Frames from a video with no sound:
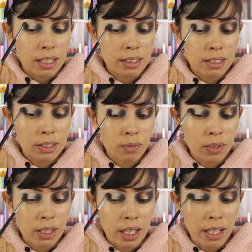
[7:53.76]
This is
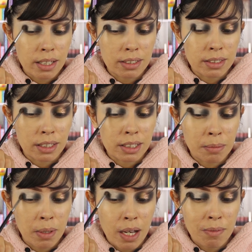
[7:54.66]
what like sucks
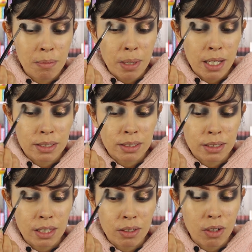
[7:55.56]
about having bangs, is
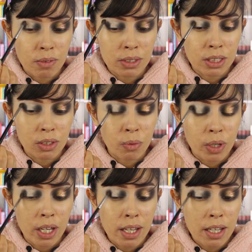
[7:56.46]
that they're always in the
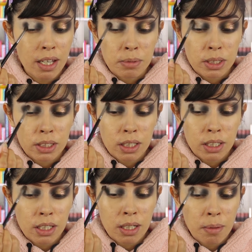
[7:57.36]
way. I'm just
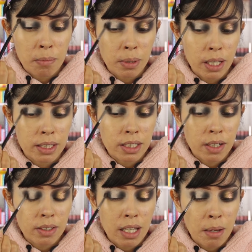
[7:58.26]
gonna blend
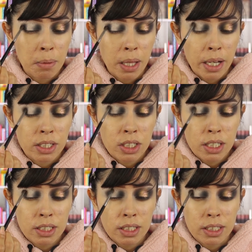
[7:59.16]
out that black
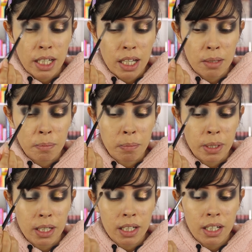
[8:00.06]
just a tad
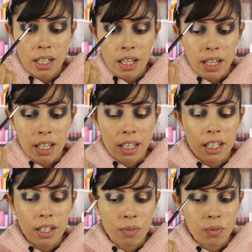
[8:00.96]
bit and
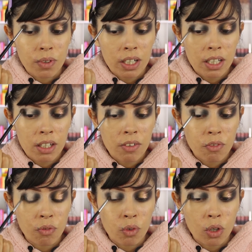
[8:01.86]
get it ready
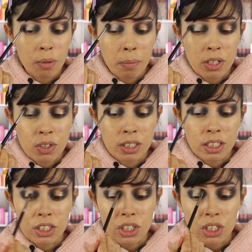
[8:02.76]
for my
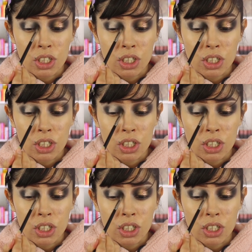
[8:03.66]
transition